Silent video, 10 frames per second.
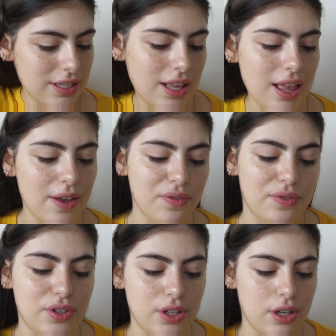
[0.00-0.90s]
I
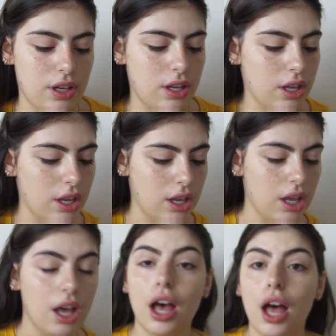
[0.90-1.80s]
left
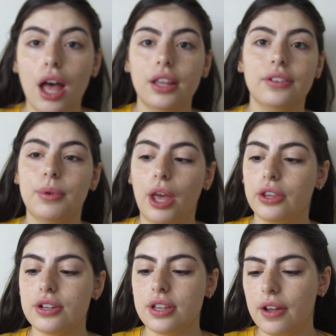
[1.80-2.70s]
all of my
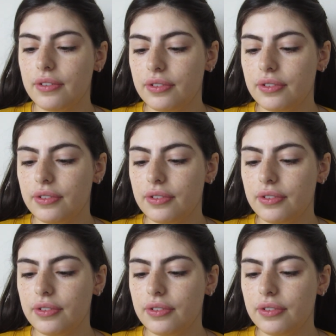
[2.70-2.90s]
other stuff.